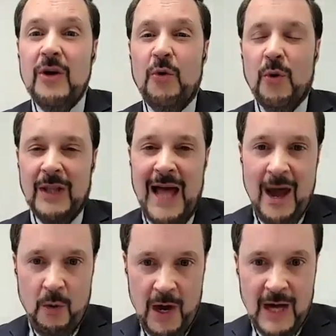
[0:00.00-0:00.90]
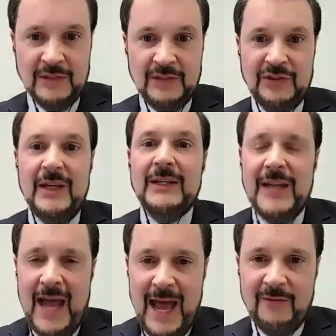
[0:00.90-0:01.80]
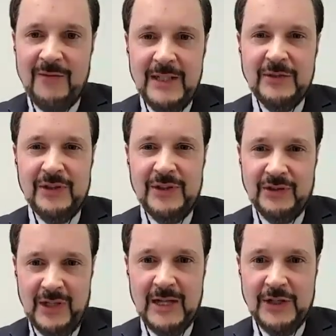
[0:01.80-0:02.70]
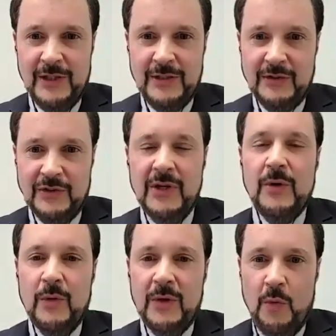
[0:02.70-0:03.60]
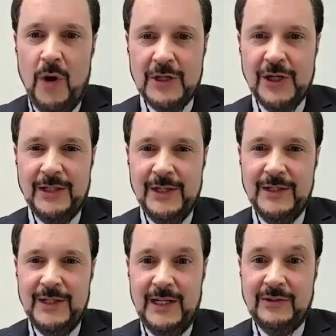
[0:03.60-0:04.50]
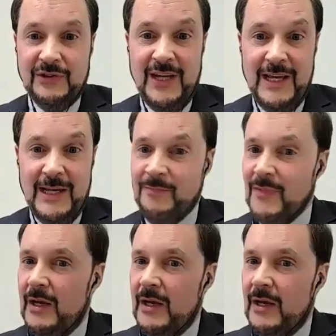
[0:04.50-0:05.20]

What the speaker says: who allow us to have these discussions with Washington, D.C.